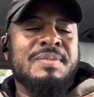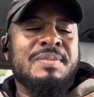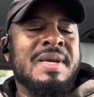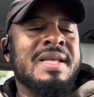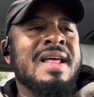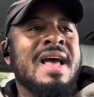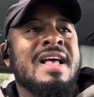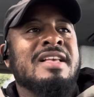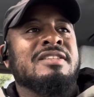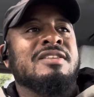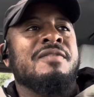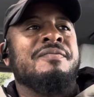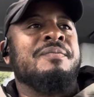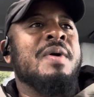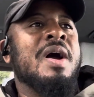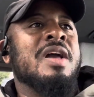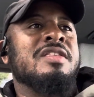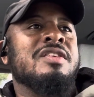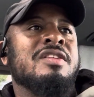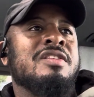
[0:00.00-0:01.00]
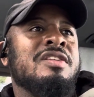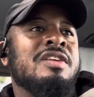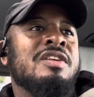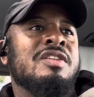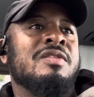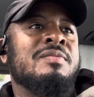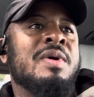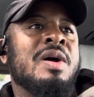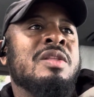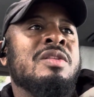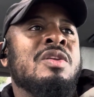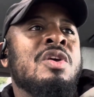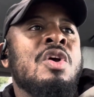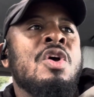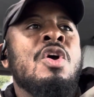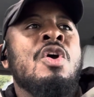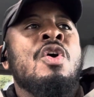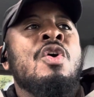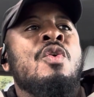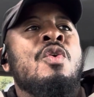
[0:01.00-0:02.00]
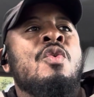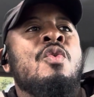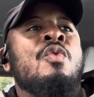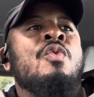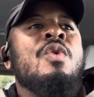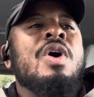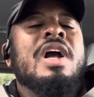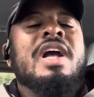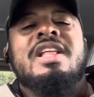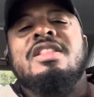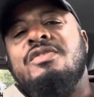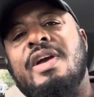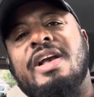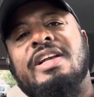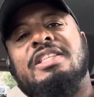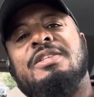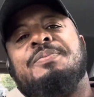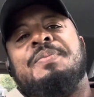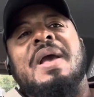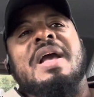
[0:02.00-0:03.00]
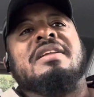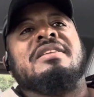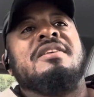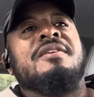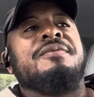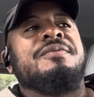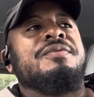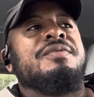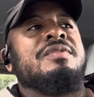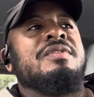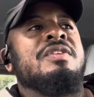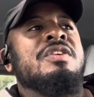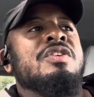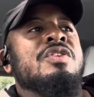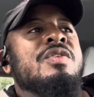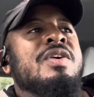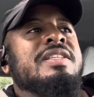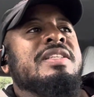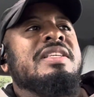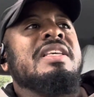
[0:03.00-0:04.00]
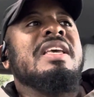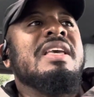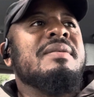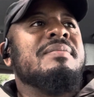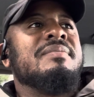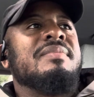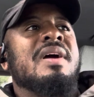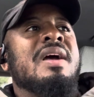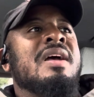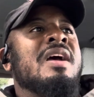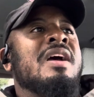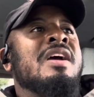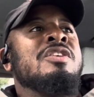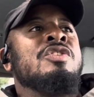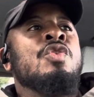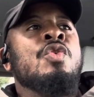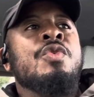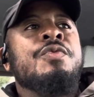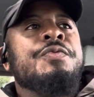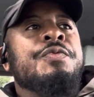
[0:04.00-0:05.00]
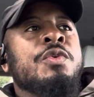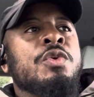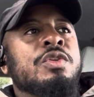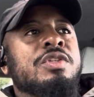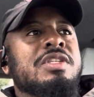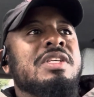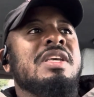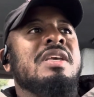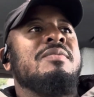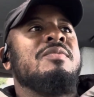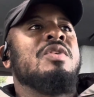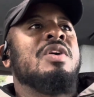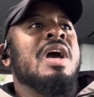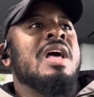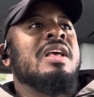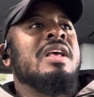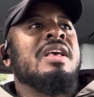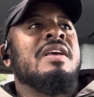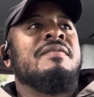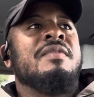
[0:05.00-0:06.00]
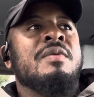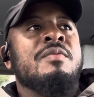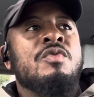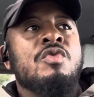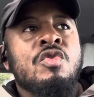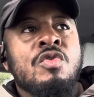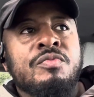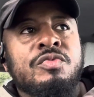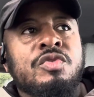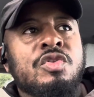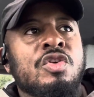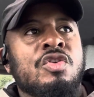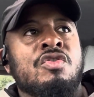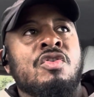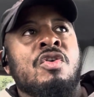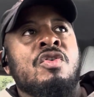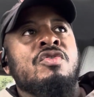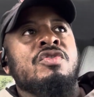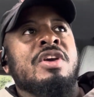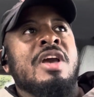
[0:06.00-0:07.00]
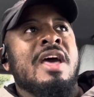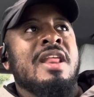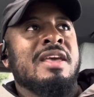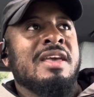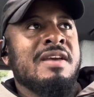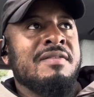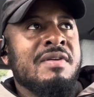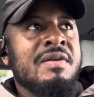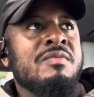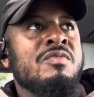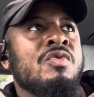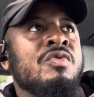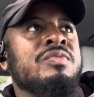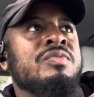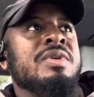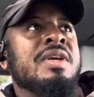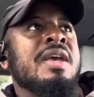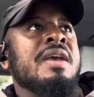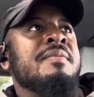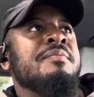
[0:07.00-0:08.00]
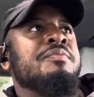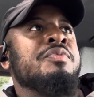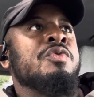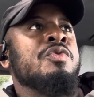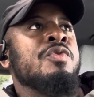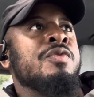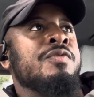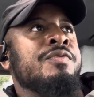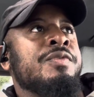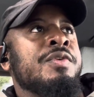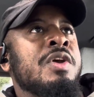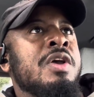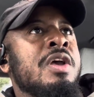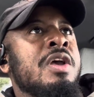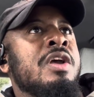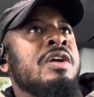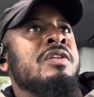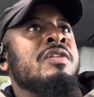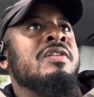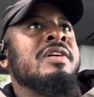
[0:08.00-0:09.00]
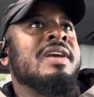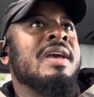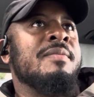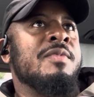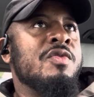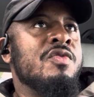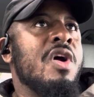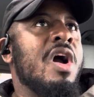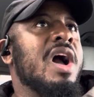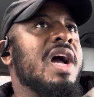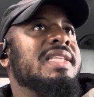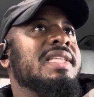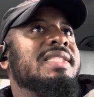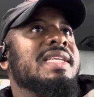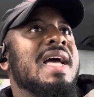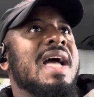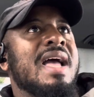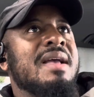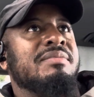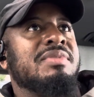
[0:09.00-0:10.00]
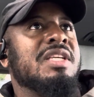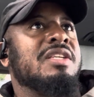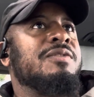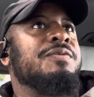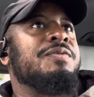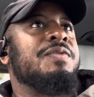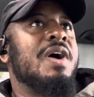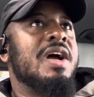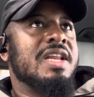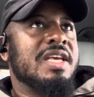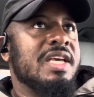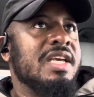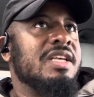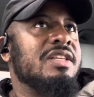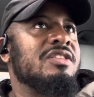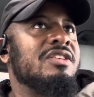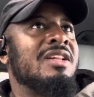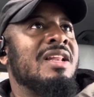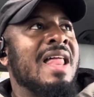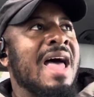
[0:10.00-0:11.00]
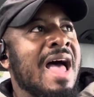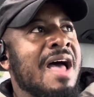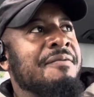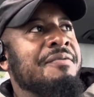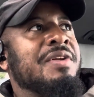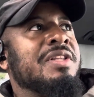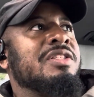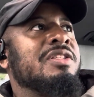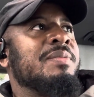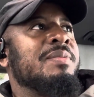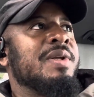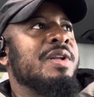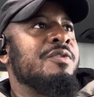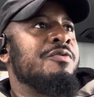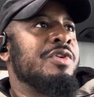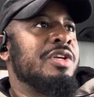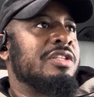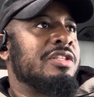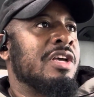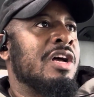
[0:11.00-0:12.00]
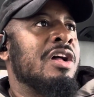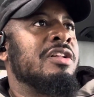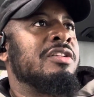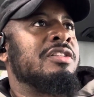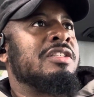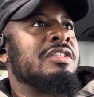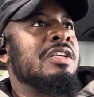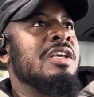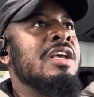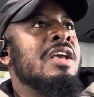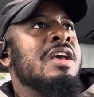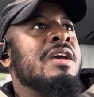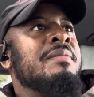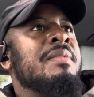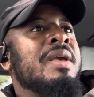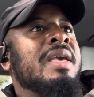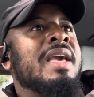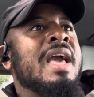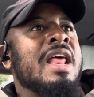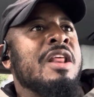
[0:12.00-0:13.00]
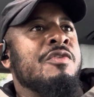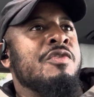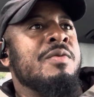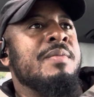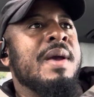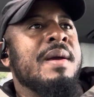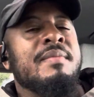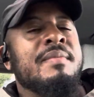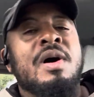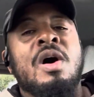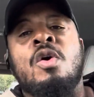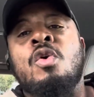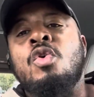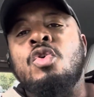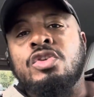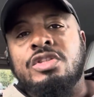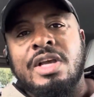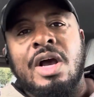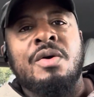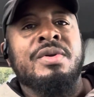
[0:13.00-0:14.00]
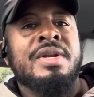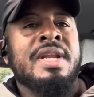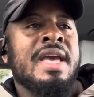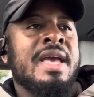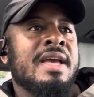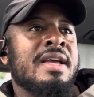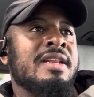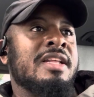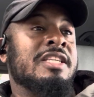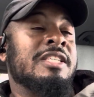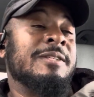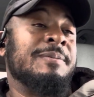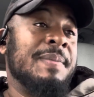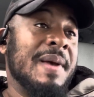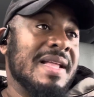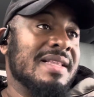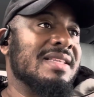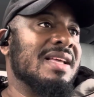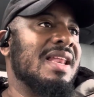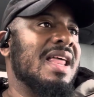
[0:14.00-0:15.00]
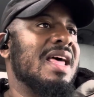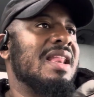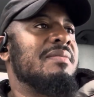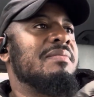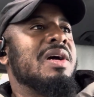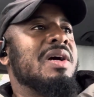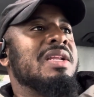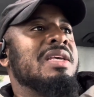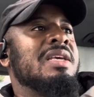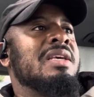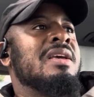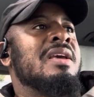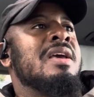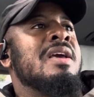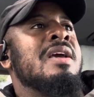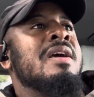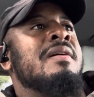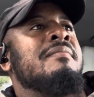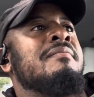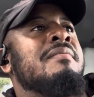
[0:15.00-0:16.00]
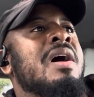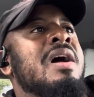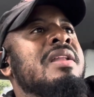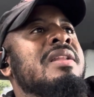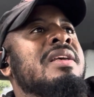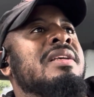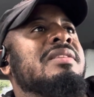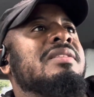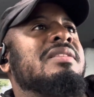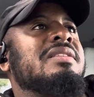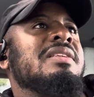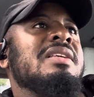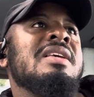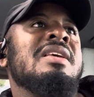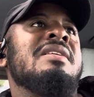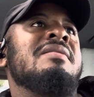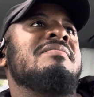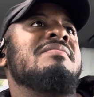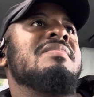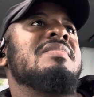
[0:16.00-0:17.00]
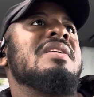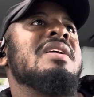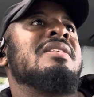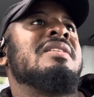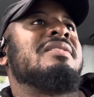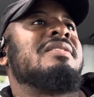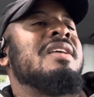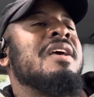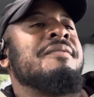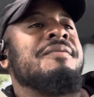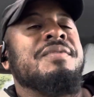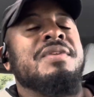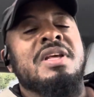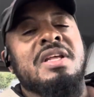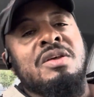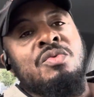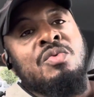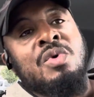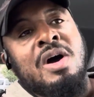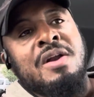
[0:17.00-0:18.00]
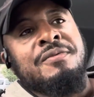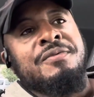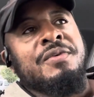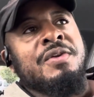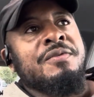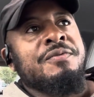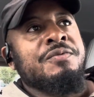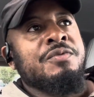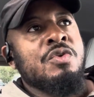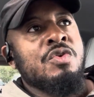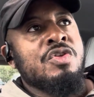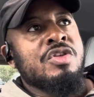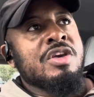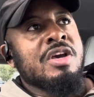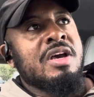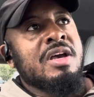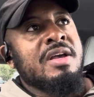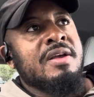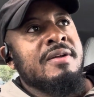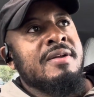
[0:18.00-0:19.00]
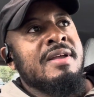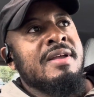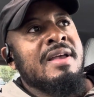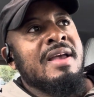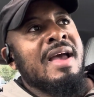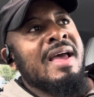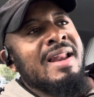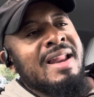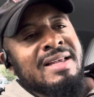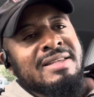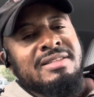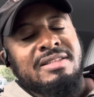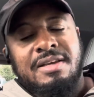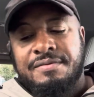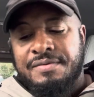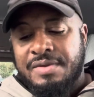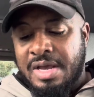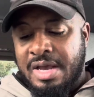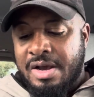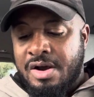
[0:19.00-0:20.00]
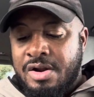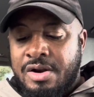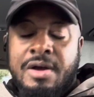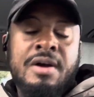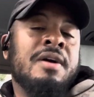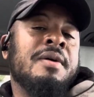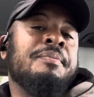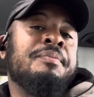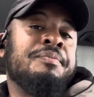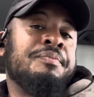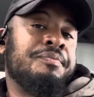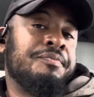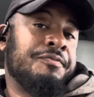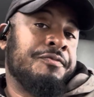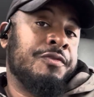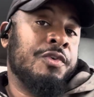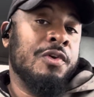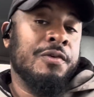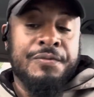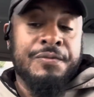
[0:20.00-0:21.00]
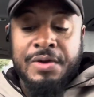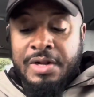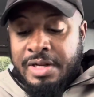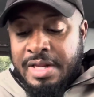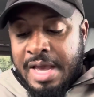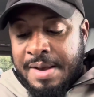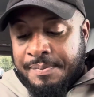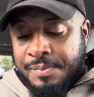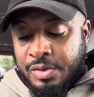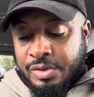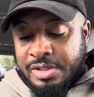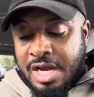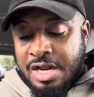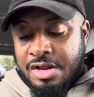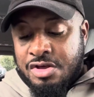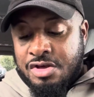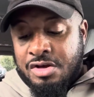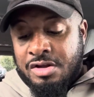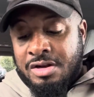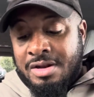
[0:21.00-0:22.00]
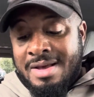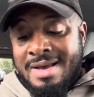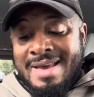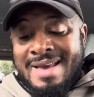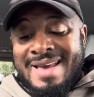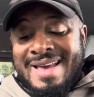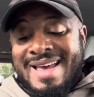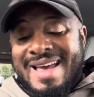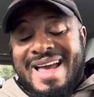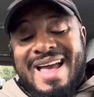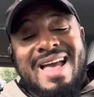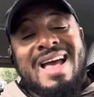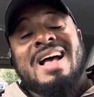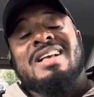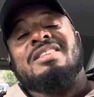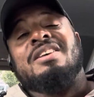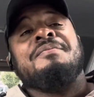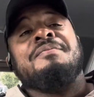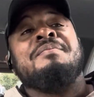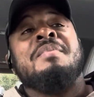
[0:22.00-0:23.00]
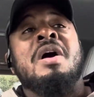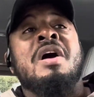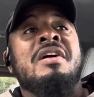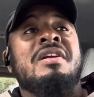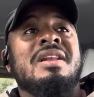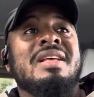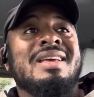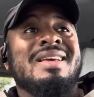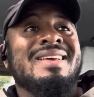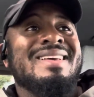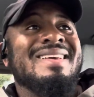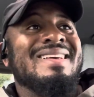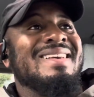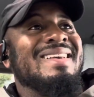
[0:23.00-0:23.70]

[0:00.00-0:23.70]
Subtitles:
being asked of Pochettino, but what can you expect of, you know, a team, a youthful team? You got to give him room to grow. You got to give him room to improve. Don't get me wrong. At times, it's funny to laugh at some of the results, but you got to remember who's out there. They spent a lot of money, but this team is definitely one for the future. And let's see if they're going to fulfill their potential. As of Burnley,